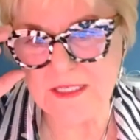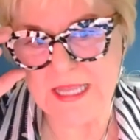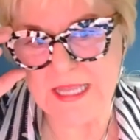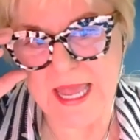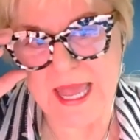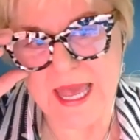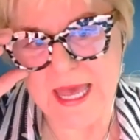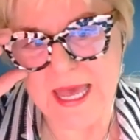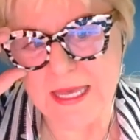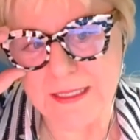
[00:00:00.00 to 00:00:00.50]

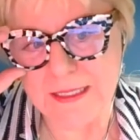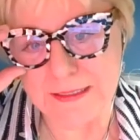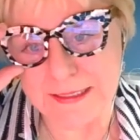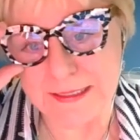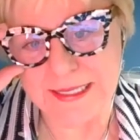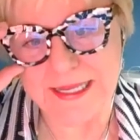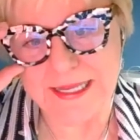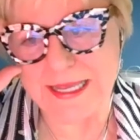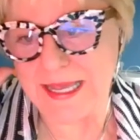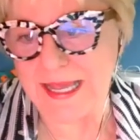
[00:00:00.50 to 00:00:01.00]
And
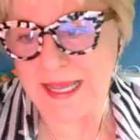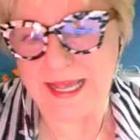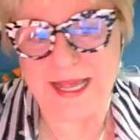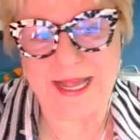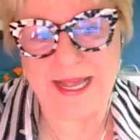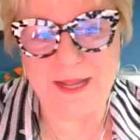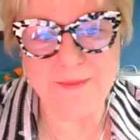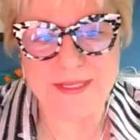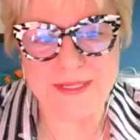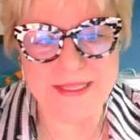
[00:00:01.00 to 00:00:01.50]

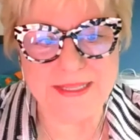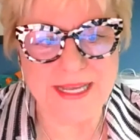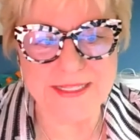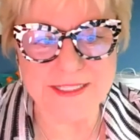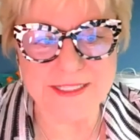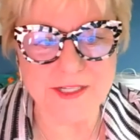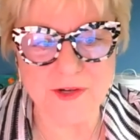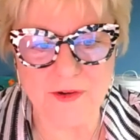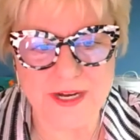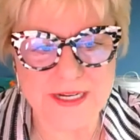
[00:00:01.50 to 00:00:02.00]
I mean,
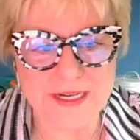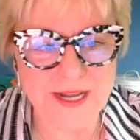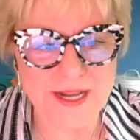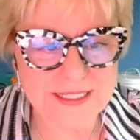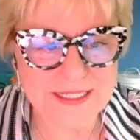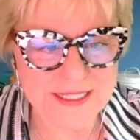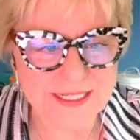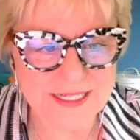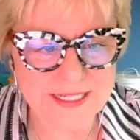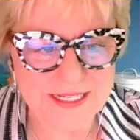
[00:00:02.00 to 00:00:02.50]
that's a great
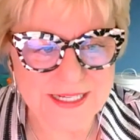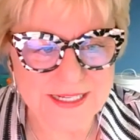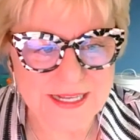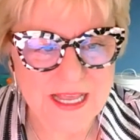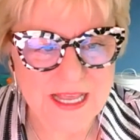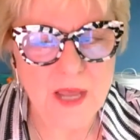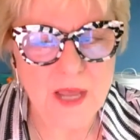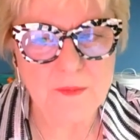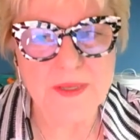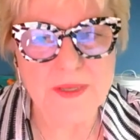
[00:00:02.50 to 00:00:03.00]
idea mm-hmm.
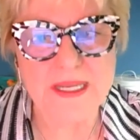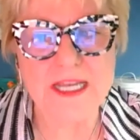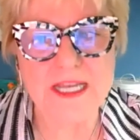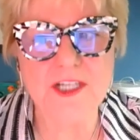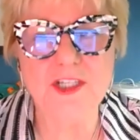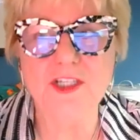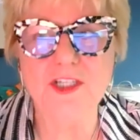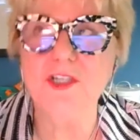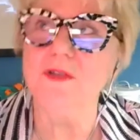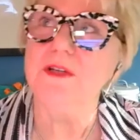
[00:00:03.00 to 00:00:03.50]

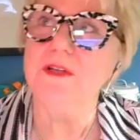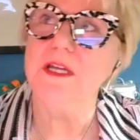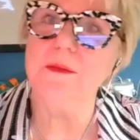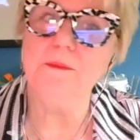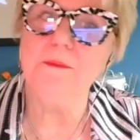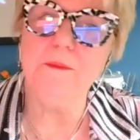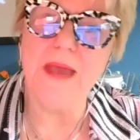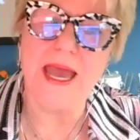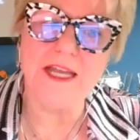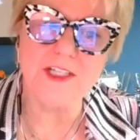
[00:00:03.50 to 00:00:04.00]
because you
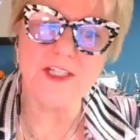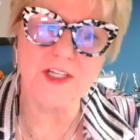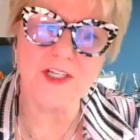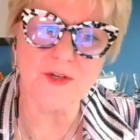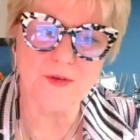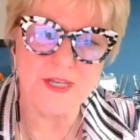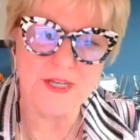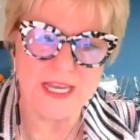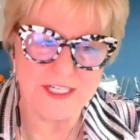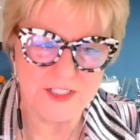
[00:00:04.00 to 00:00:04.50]
can batch
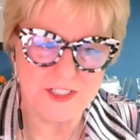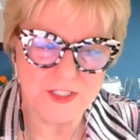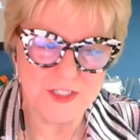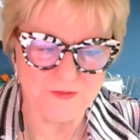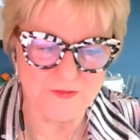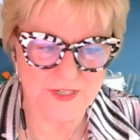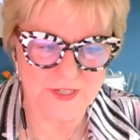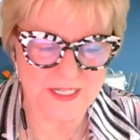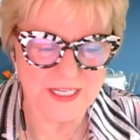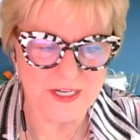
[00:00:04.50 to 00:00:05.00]
create your
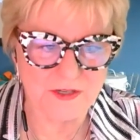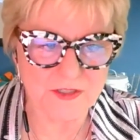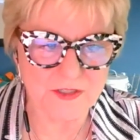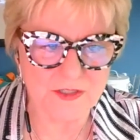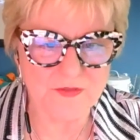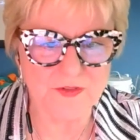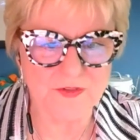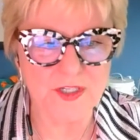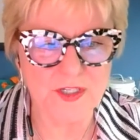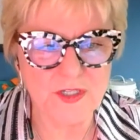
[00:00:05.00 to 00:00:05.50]

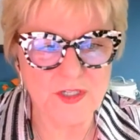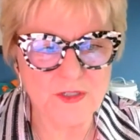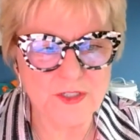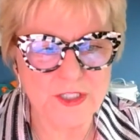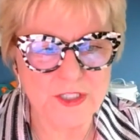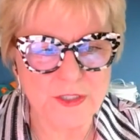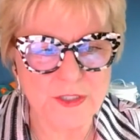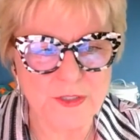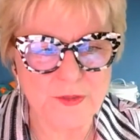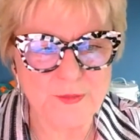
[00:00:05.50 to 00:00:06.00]
videos for
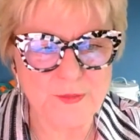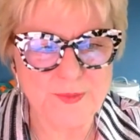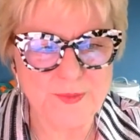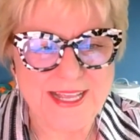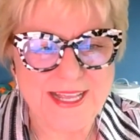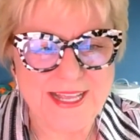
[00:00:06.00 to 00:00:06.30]
YouTube.